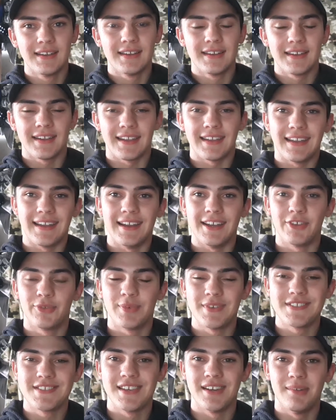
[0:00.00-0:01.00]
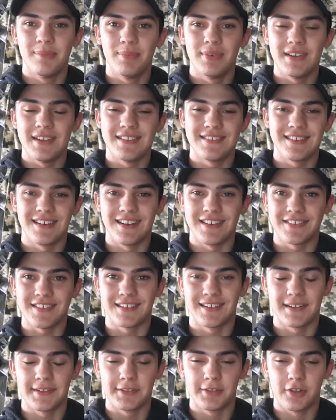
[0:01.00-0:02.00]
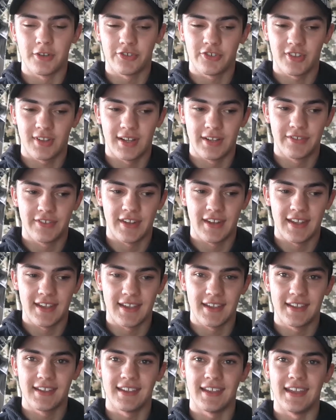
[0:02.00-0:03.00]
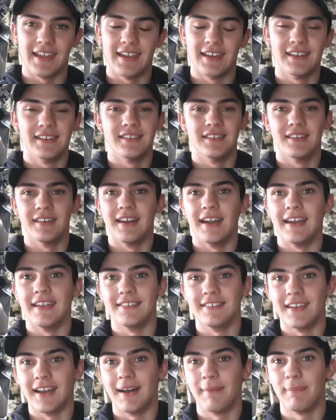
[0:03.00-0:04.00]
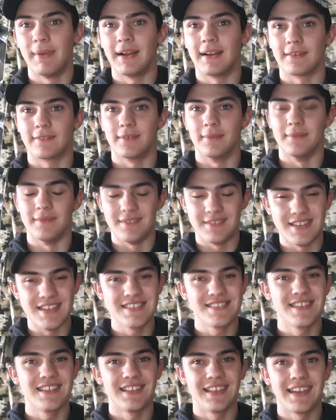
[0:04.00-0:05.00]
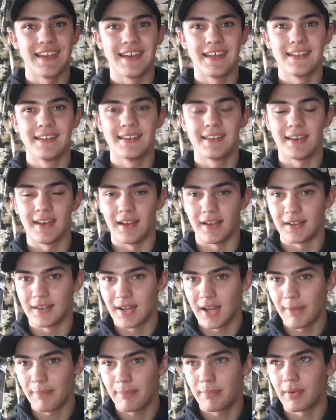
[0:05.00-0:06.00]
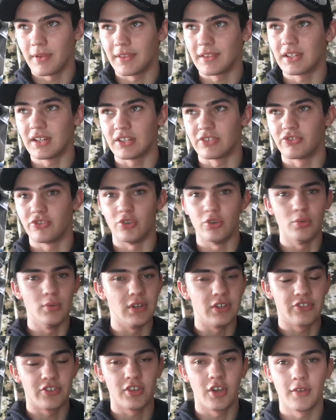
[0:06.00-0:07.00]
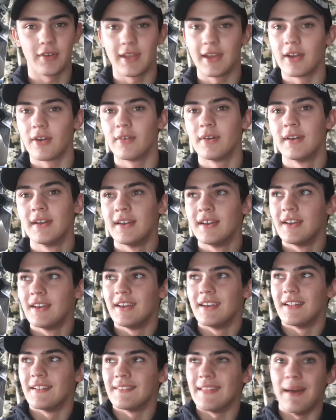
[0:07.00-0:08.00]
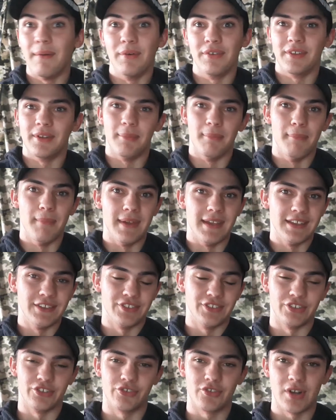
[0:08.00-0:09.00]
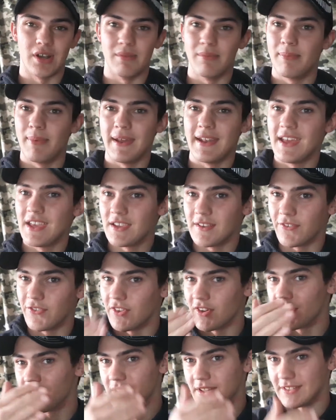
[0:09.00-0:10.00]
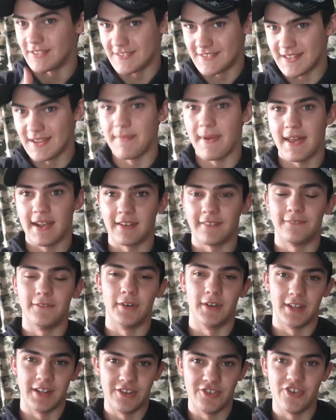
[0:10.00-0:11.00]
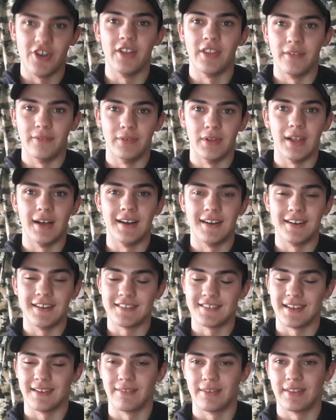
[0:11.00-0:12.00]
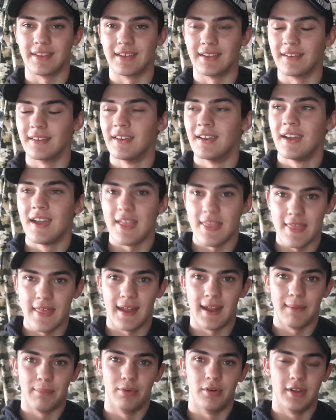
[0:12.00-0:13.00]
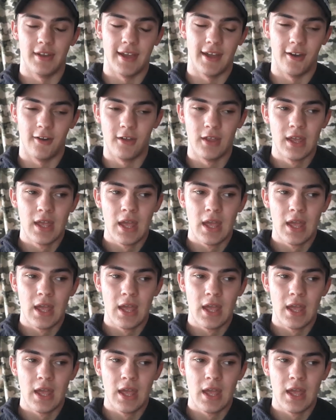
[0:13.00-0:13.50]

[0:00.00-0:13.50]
Hey guys, what's up? It's Austin Cloud, Coast to Cloud today, and I got back from Disneyland I think like 2 weeks ago now. That was an amazing trip. By now you've seen all like the cinematic footage, all the vlogs and everything that I put out.